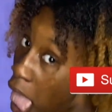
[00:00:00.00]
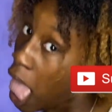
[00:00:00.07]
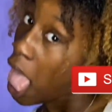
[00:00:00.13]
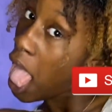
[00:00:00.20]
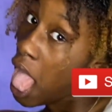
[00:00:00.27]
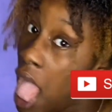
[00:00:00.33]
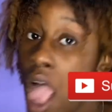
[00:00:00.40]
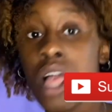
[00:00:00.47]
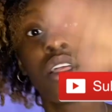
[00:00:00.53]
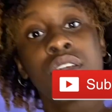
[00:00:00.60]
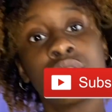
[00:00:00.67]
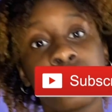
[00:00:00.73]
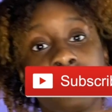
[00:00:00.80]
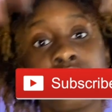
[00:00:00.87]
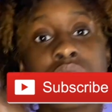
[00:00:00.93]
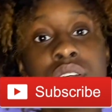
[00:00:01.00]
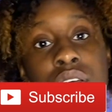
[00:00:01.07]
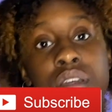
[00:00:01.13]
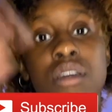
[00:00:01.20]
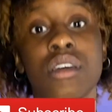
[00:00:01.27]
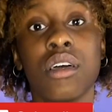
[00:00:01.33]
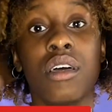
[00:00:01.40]
Go, go,
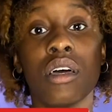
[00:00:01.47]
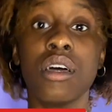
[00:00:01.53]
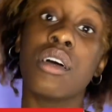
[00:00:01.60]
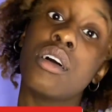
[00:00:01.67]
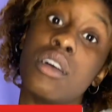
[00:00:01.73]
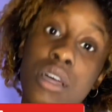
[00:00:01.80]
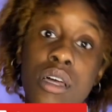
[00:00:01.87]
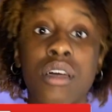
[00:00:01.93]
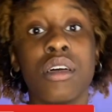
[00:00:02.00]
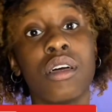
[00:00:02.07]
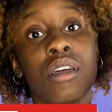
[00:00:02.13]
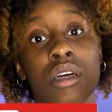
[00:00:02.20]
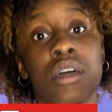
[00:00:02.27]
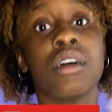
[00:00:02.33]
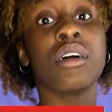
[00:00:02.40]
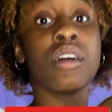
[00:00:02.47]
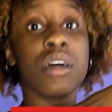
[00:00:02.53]
go, girl.